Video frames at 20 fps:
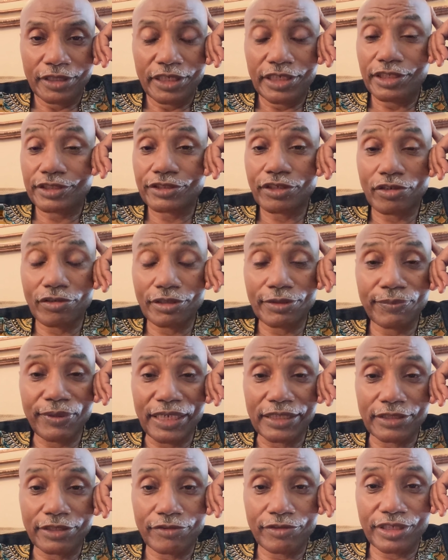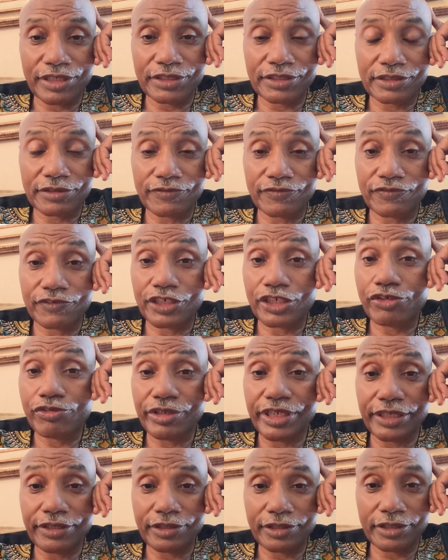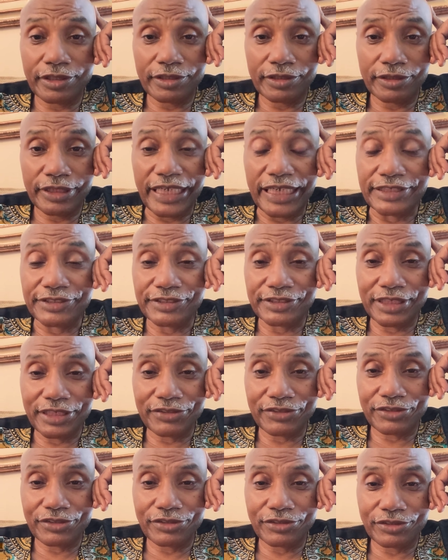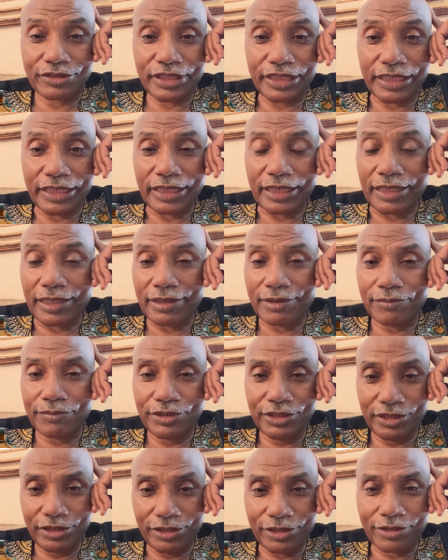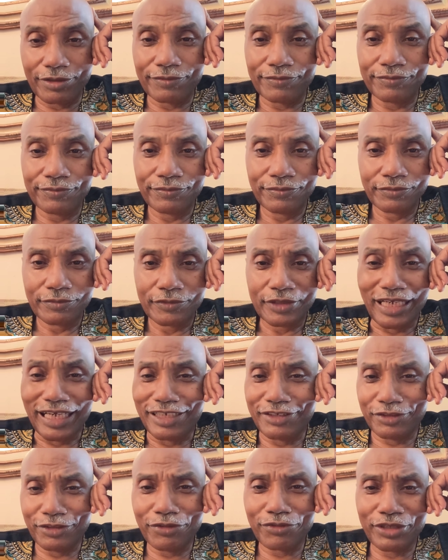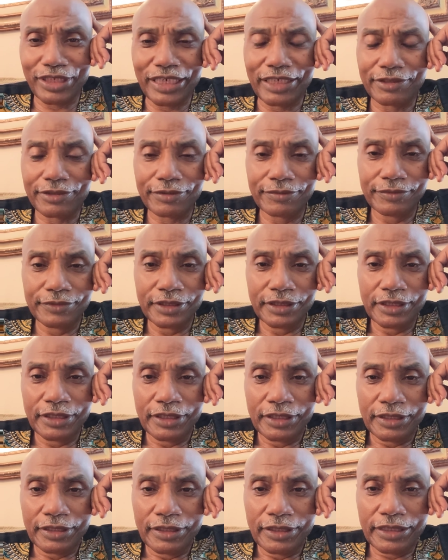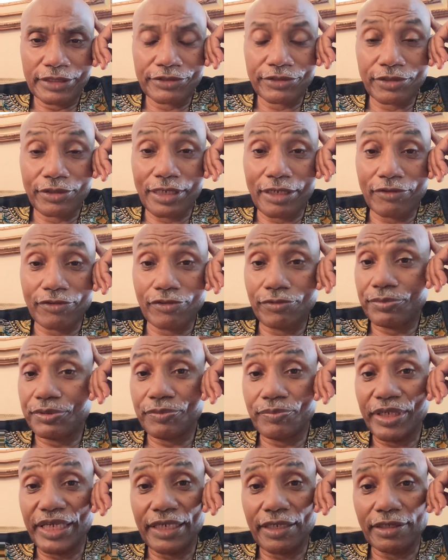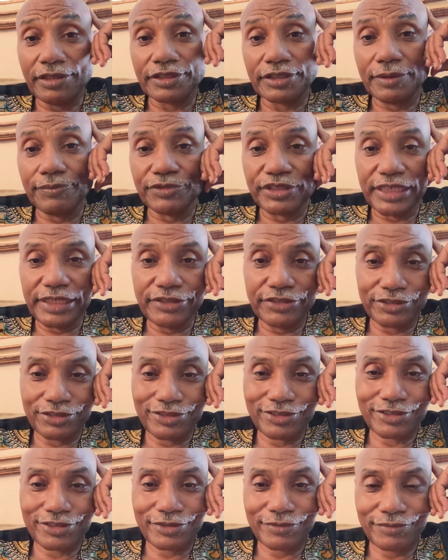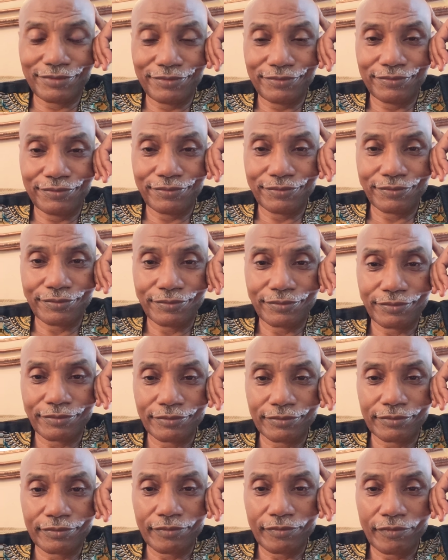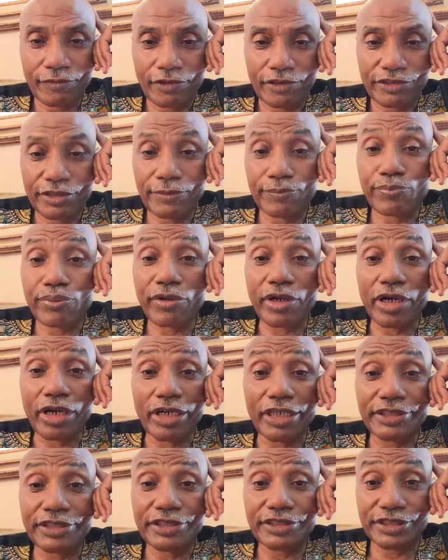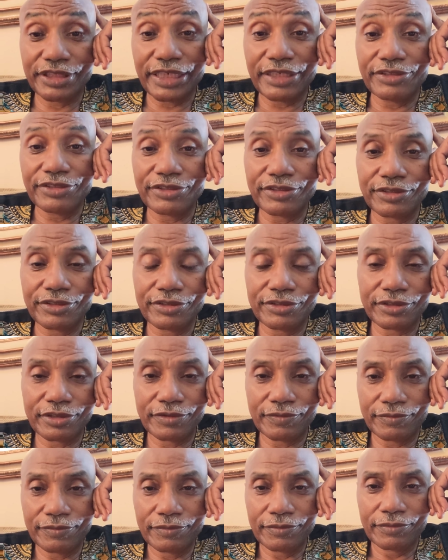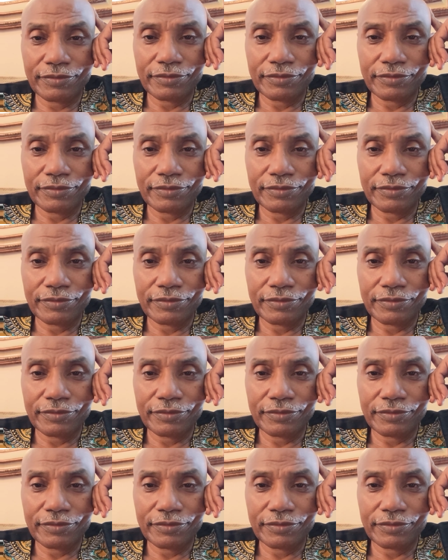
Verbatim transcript: It is only by the grace of the Creator and the ancestors that I am here. I know that. And so I will be making some changes, some priority changes, and